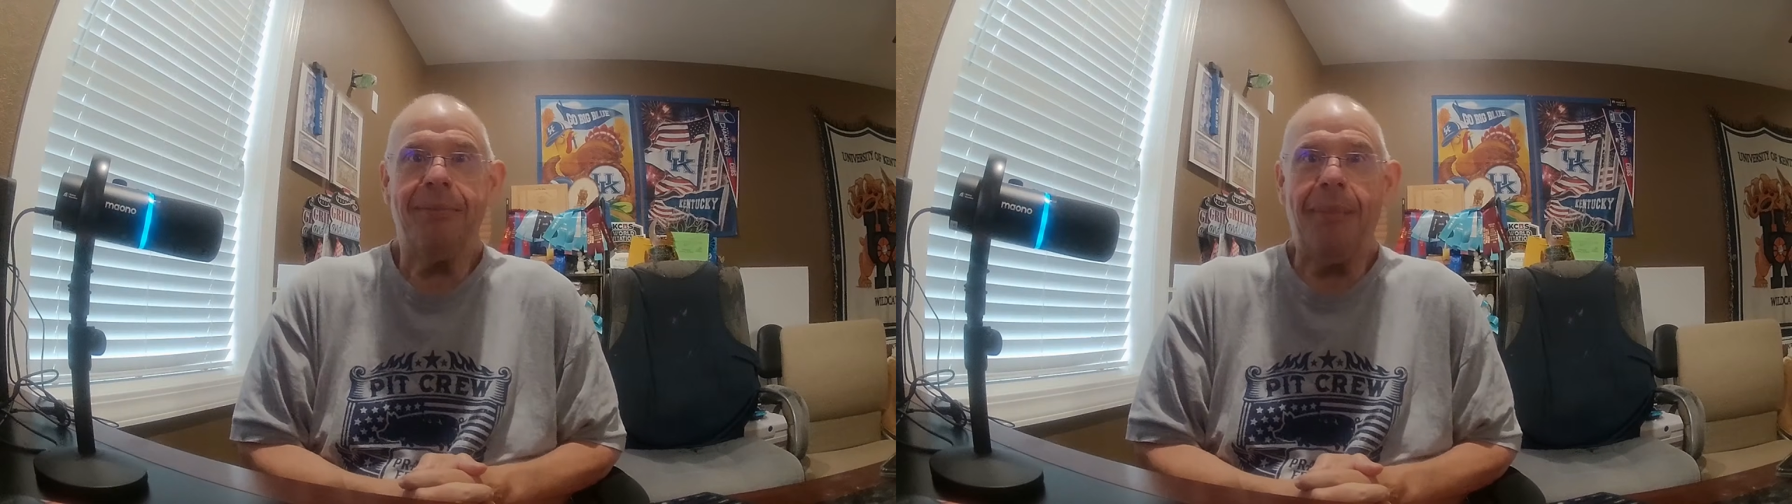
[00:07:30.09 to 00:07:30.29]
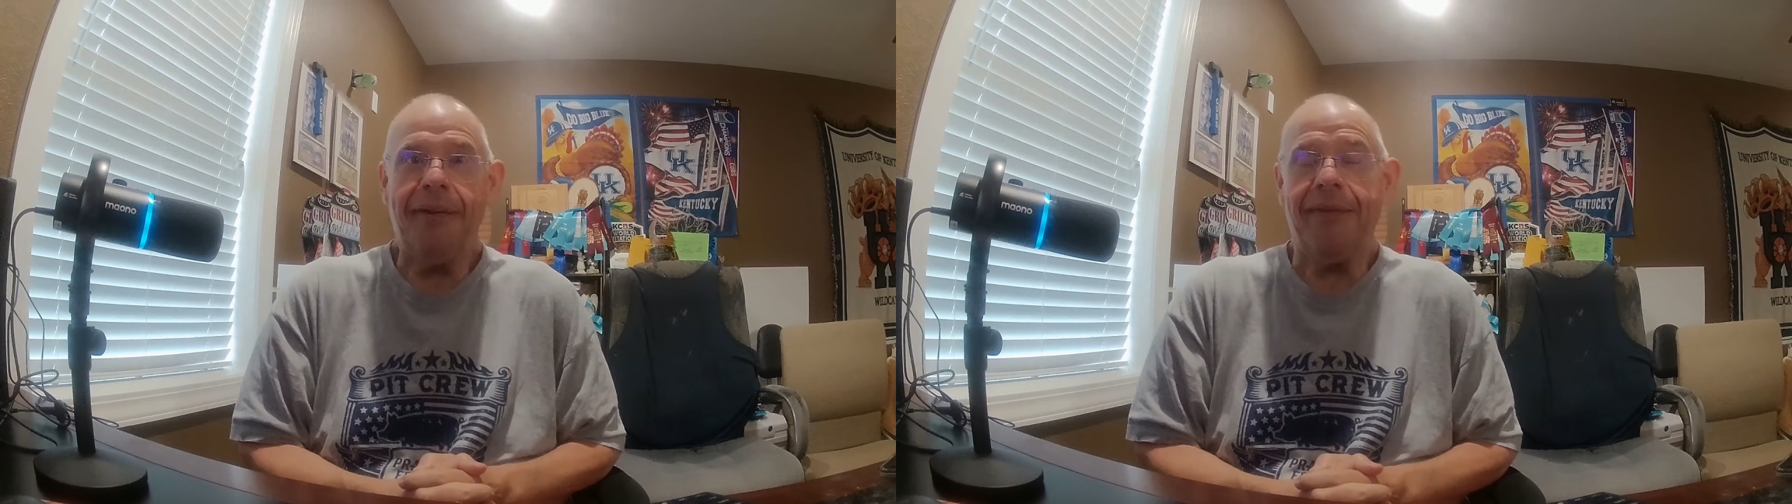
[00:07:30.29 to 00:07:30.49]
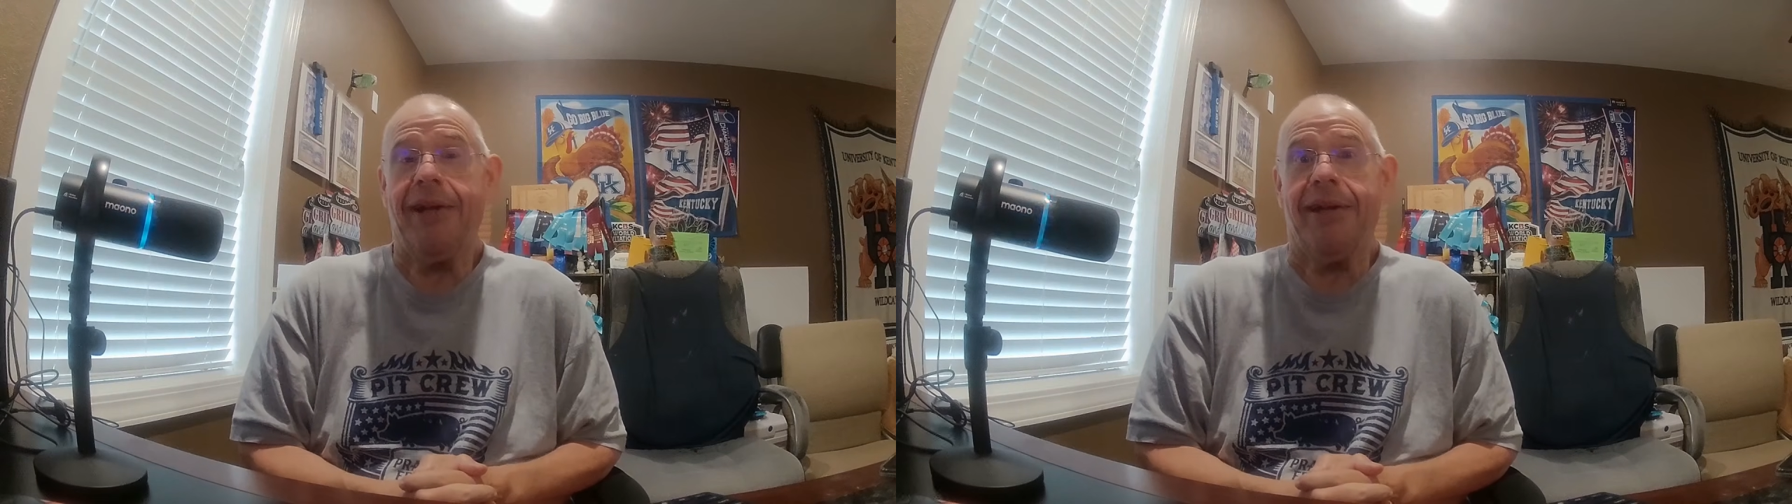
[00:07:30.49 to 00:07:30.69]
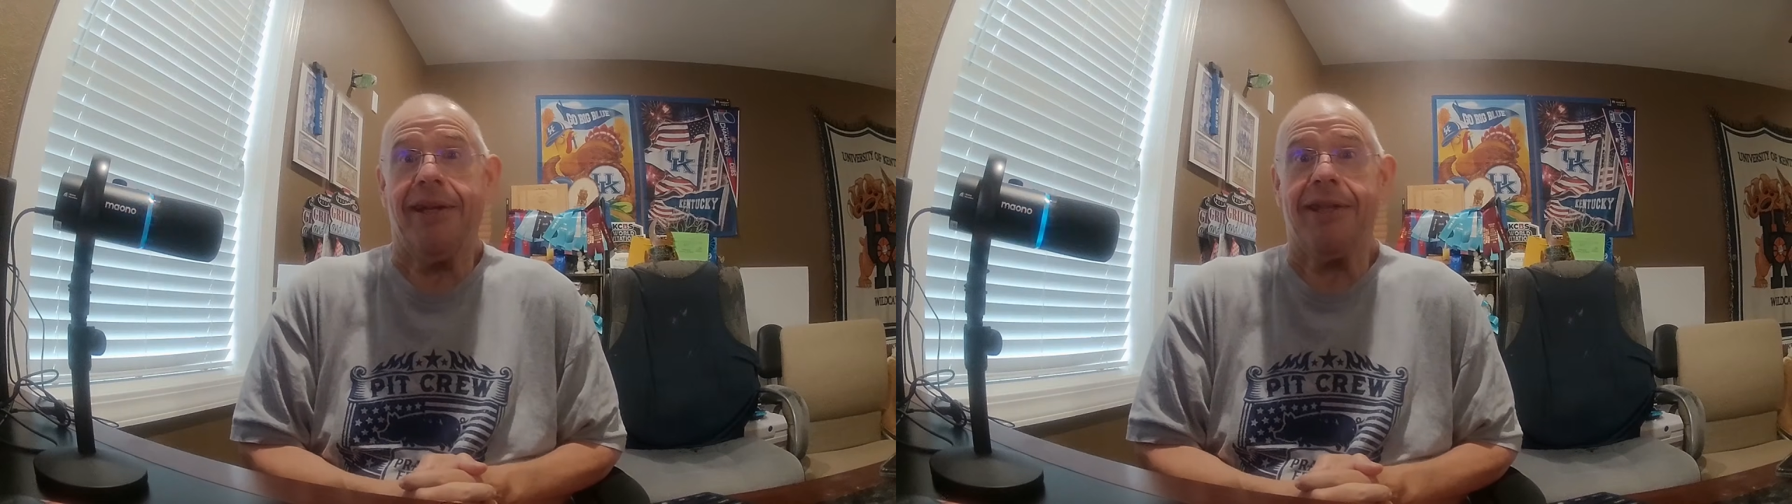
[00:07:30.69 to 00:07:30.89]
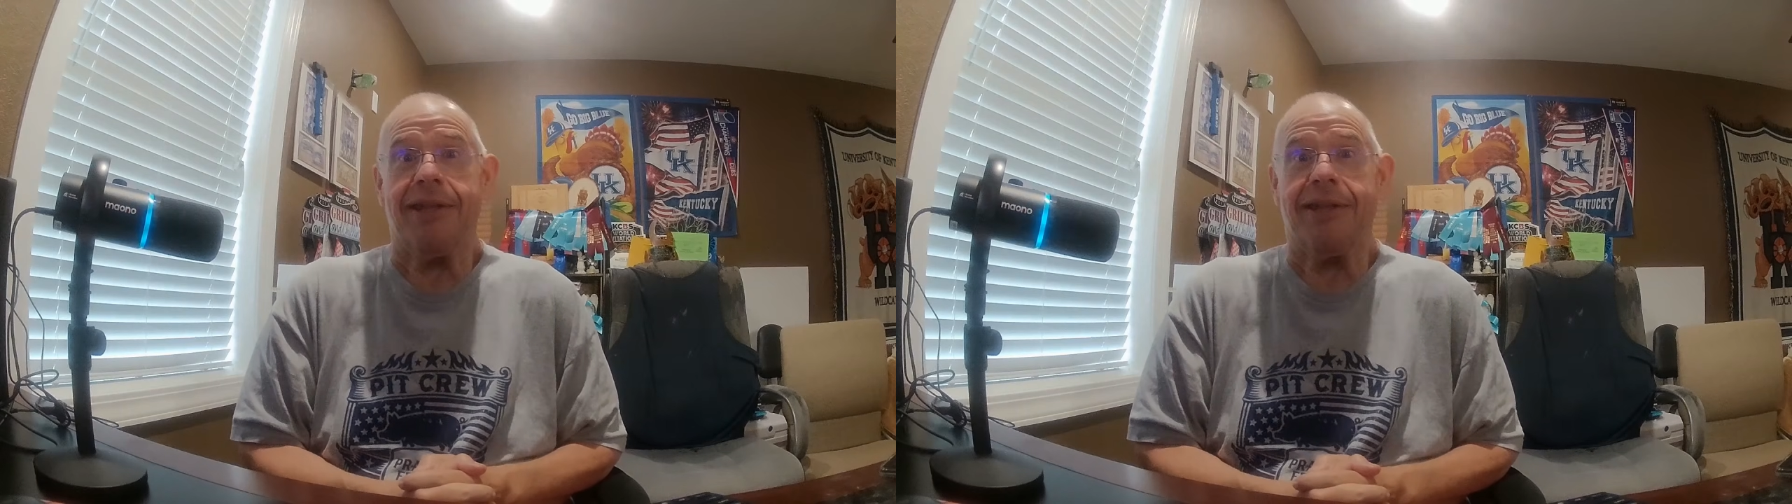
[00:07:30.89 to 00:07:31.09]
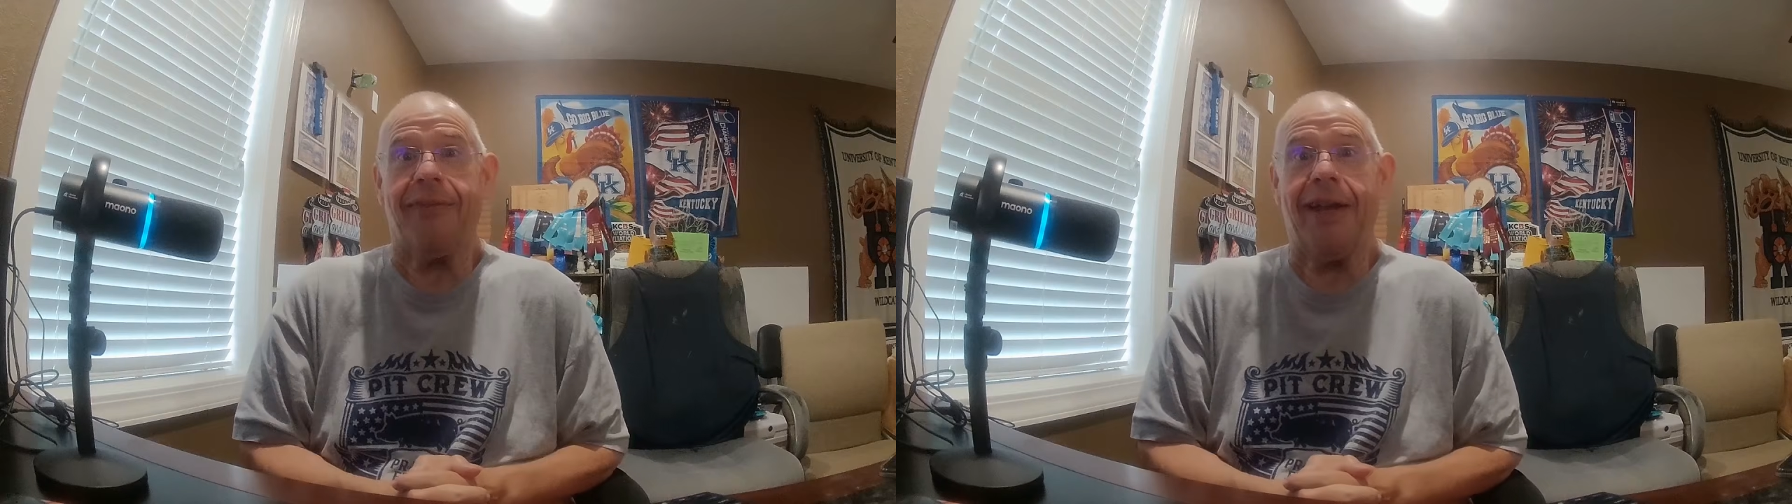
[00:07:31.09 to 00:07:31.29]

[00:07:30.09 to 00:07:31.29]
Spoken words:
My fear is if I